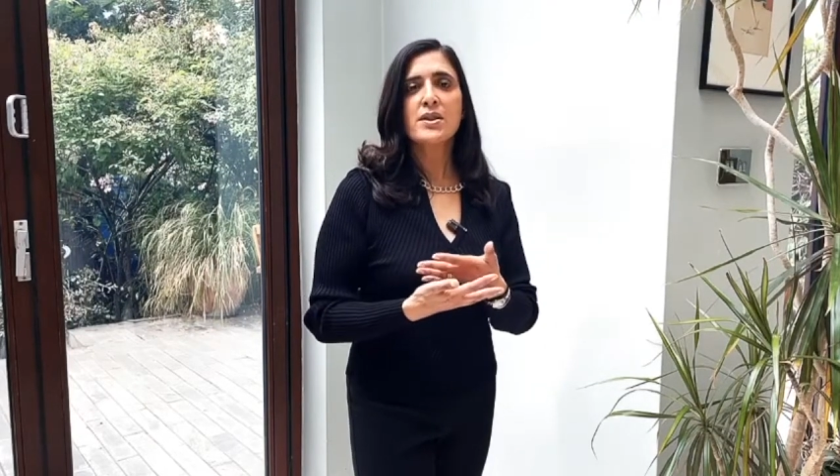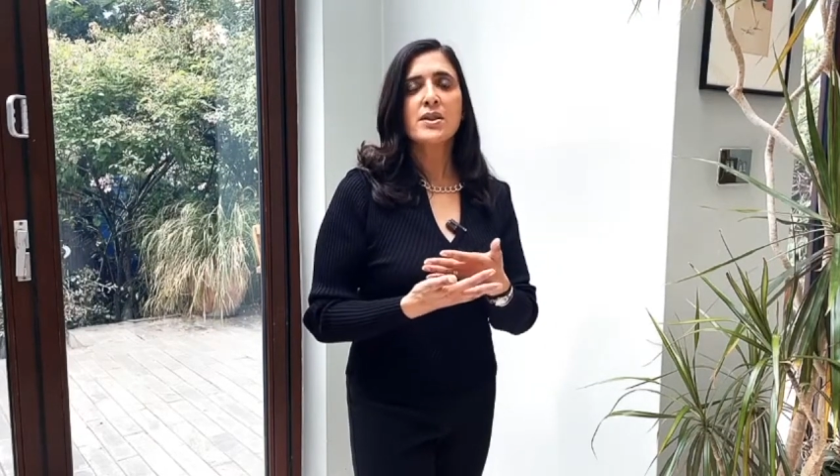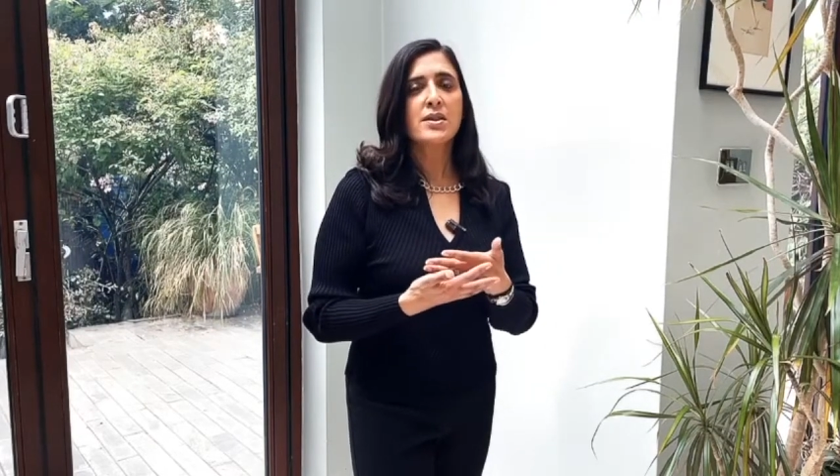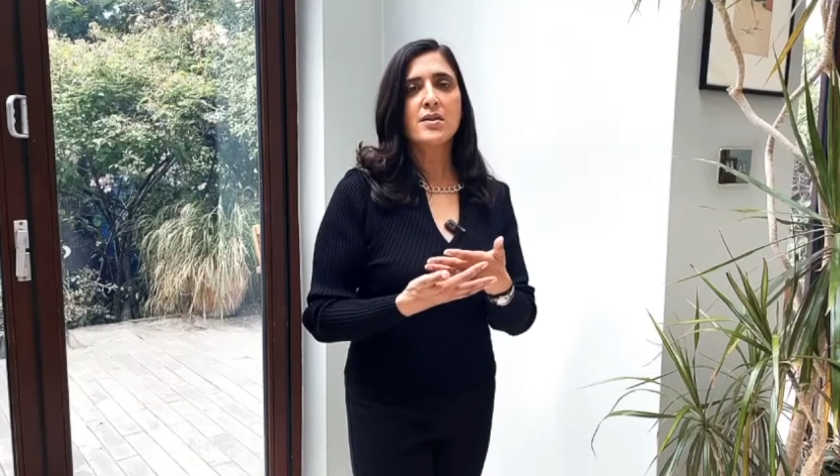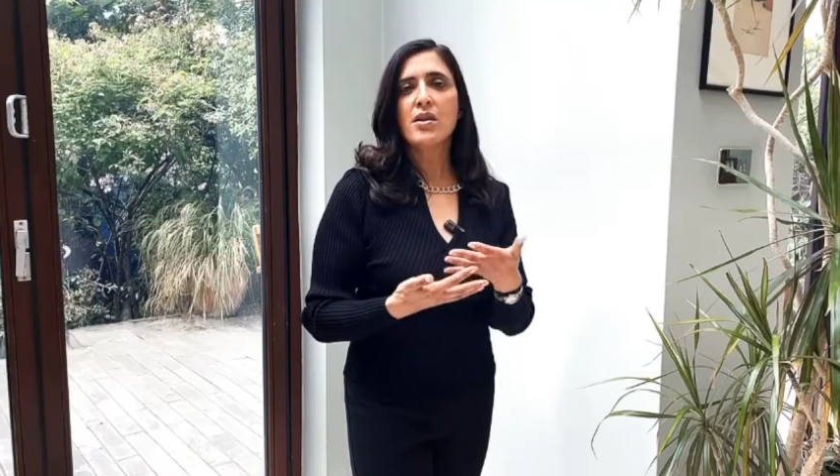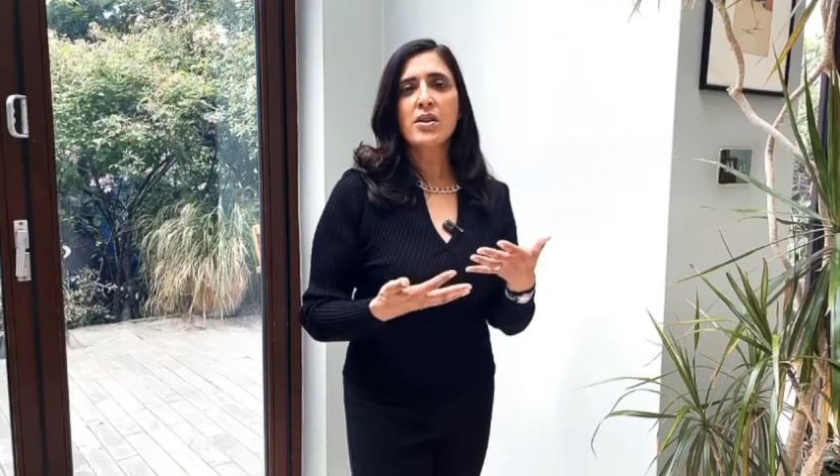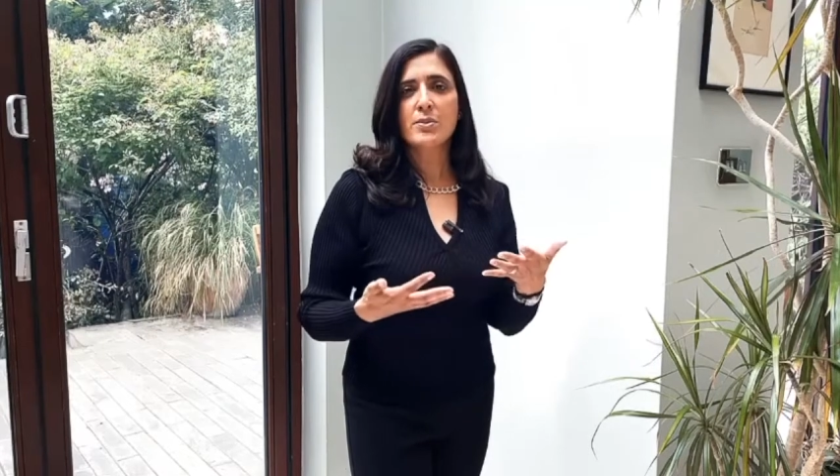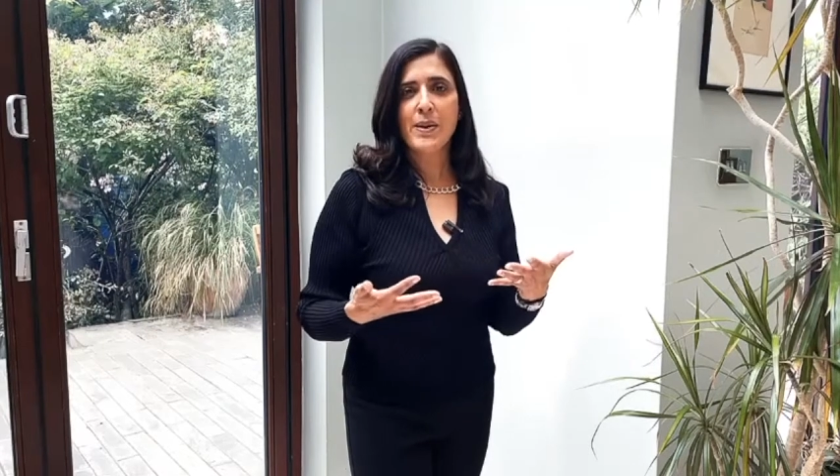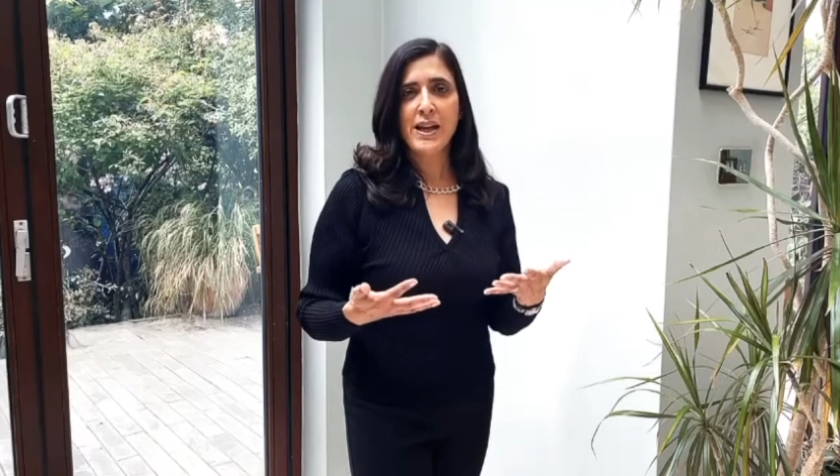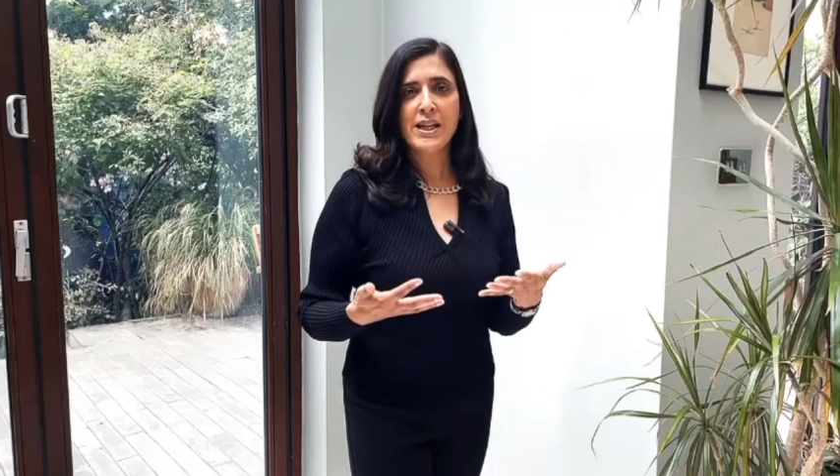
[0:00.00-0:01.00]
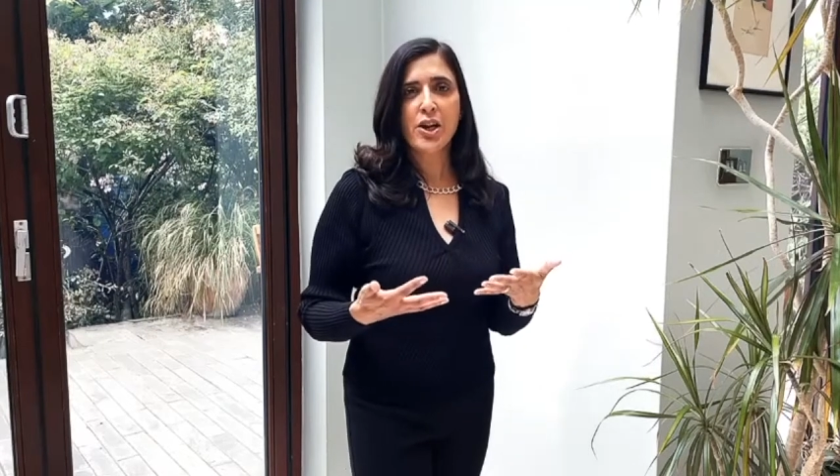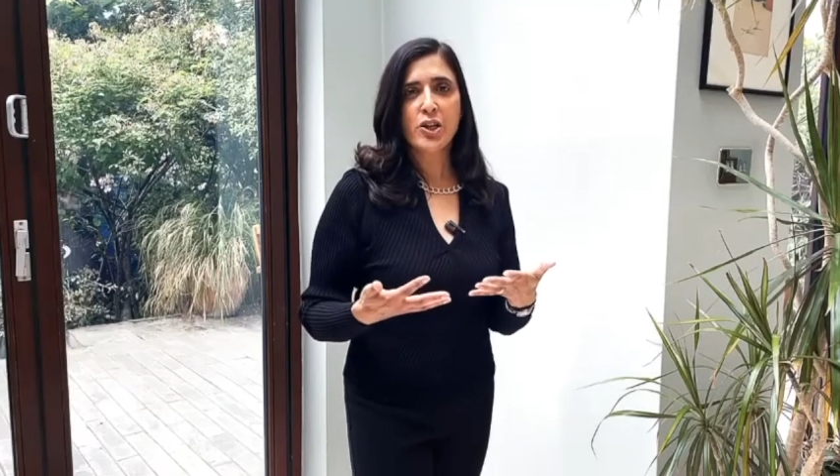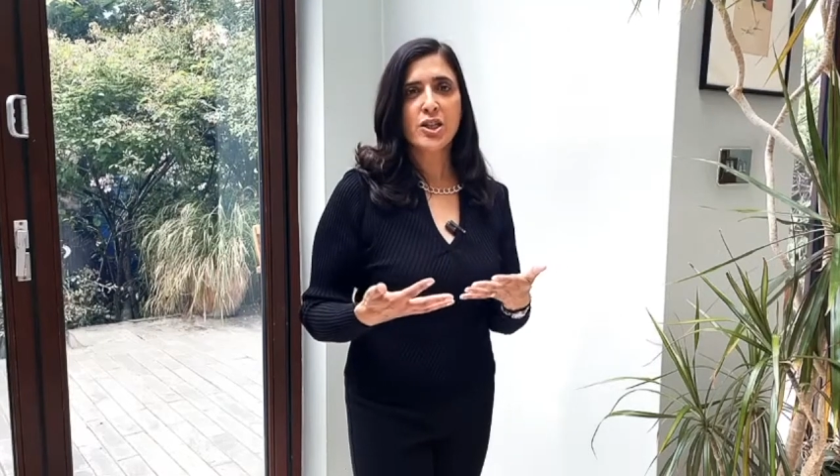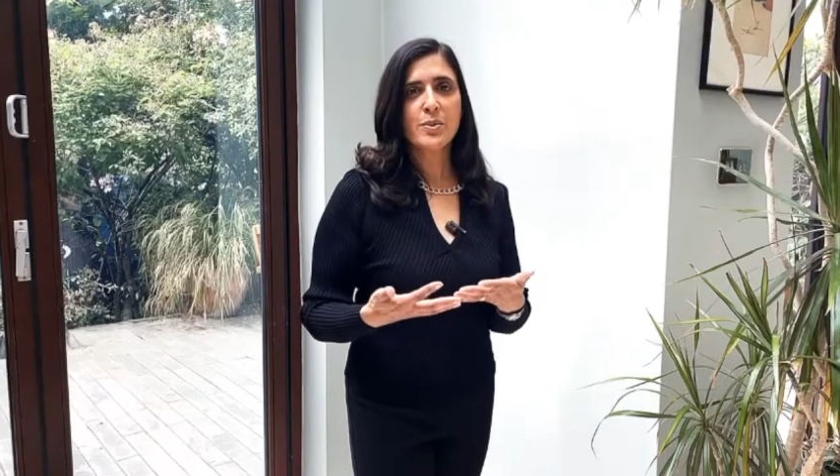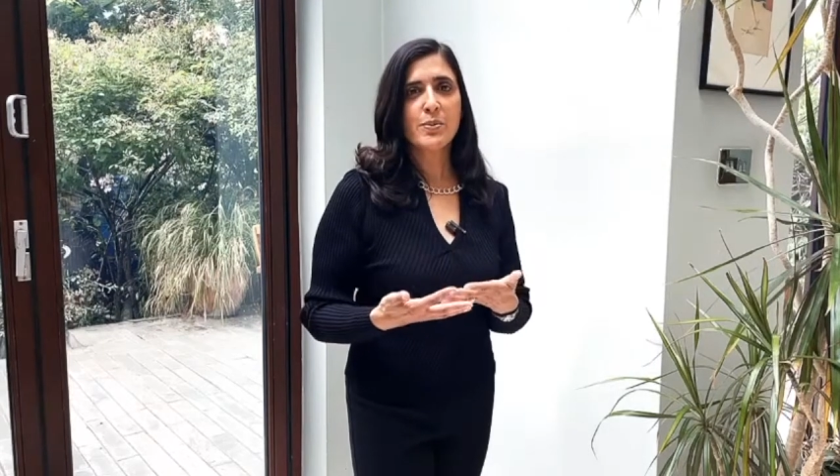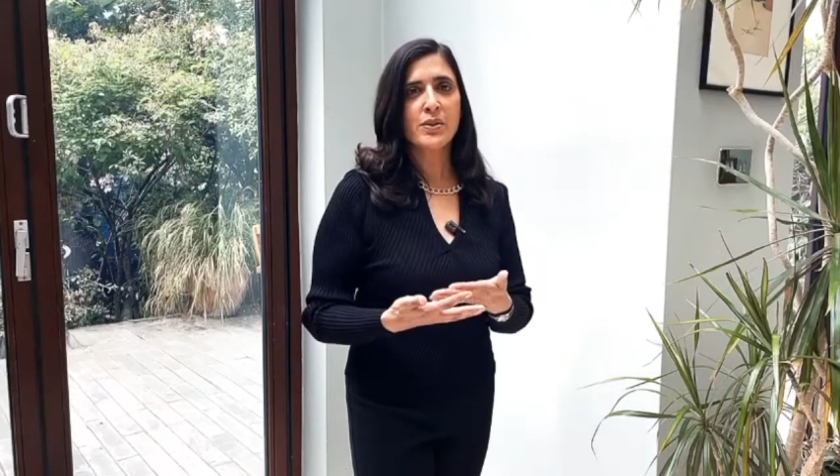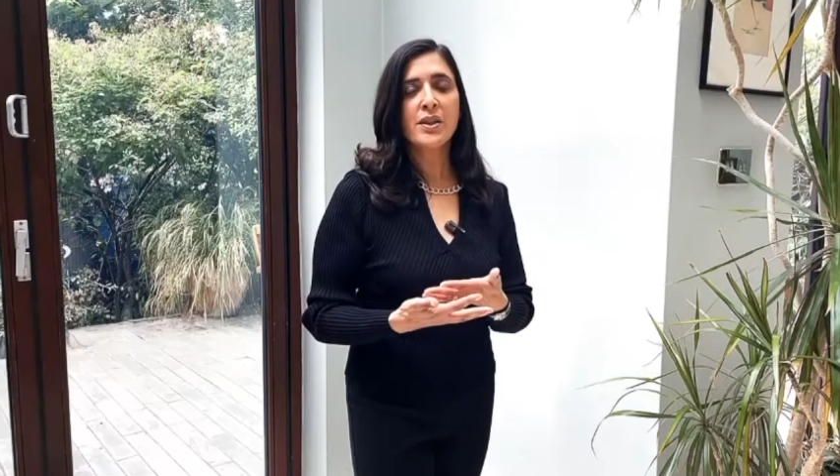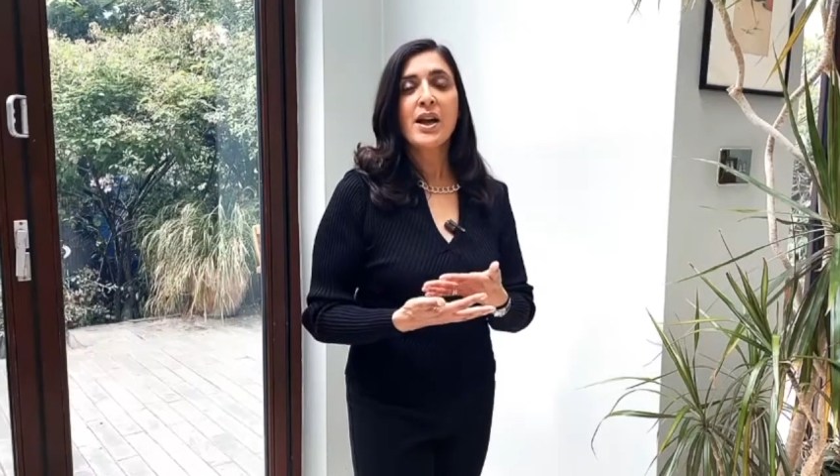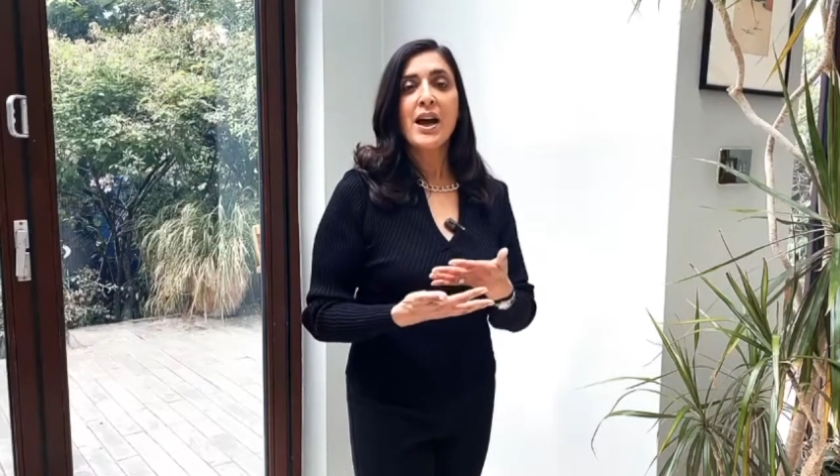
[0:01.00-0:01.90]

the scar's barely noticeable